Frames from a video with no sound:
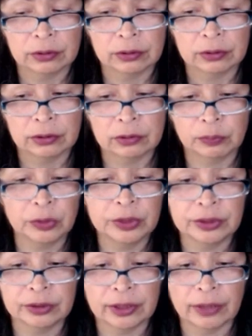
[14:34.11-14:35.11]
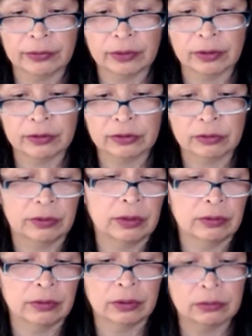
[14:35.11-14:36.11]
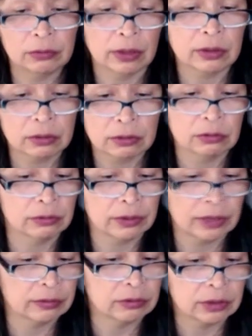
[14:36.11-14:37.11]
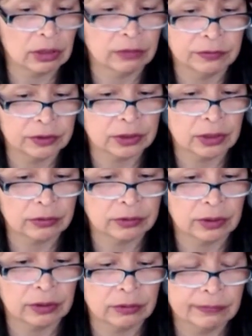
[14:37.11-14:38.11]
is poisoned out there. So we know that not to go gather shellfish out there.